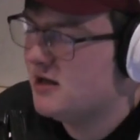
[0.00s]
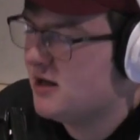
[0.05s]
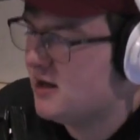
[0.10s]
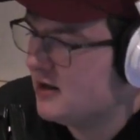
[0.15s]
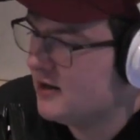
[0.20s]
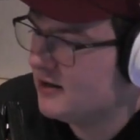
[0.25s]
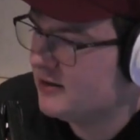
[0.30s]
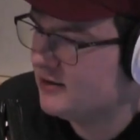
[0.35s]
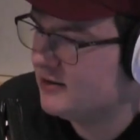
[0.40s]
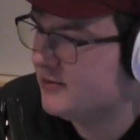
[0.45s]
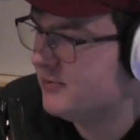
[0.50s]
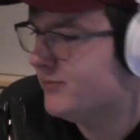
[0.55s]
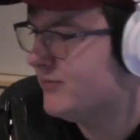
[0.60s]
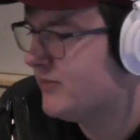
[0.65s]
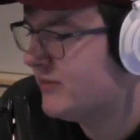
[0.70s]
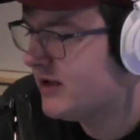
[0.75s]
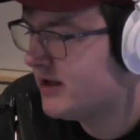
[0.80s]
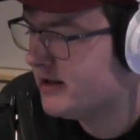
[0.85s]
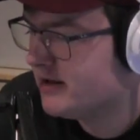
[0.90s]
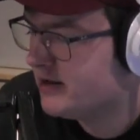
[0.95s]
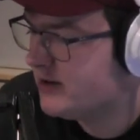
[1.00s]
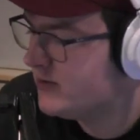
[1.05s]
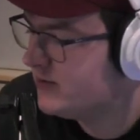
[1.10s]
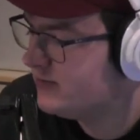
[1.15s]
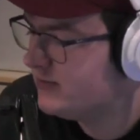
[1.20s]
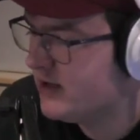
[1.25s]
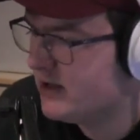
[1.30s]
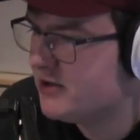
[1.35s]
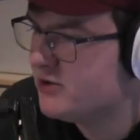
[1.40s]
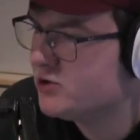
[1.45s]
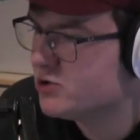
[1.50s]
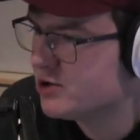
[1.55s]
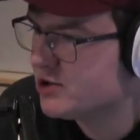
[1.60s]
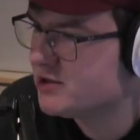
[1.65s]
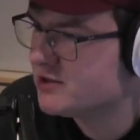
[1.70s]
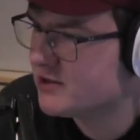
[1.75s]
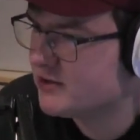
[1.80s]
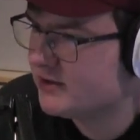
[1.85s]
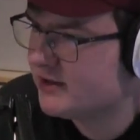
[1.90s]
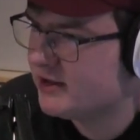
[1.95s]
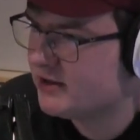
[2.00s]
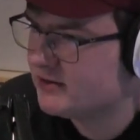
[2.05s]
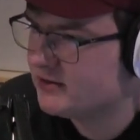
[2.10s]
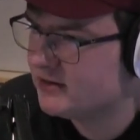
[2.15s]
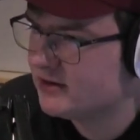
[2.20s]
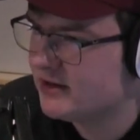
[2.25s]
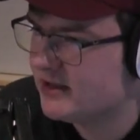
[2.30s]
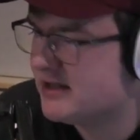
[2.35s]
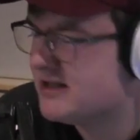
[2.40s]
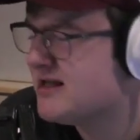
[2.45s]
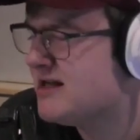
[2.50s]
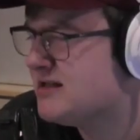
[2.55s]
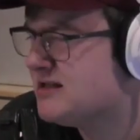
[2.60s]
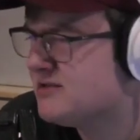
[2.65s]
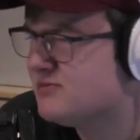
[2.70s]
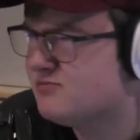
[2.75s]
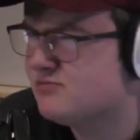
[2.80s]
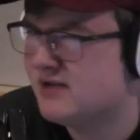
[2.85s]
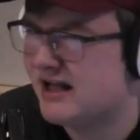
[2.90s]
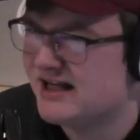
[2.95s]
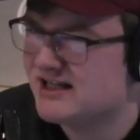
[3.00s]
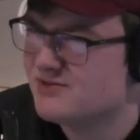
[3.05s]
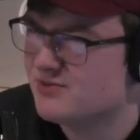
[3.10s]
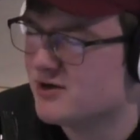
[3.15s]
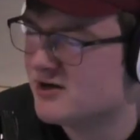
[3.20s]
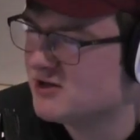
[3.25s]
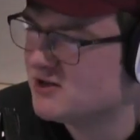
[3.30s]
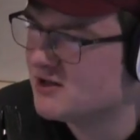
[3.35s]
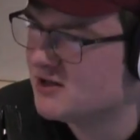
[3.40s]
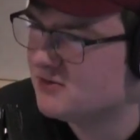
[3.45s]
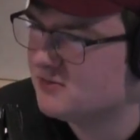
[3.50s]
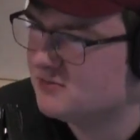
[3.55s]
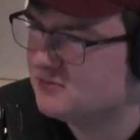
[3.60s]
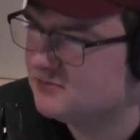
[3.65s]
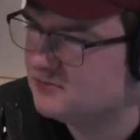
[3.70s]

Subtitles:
And they usually slow down. It's like springtime.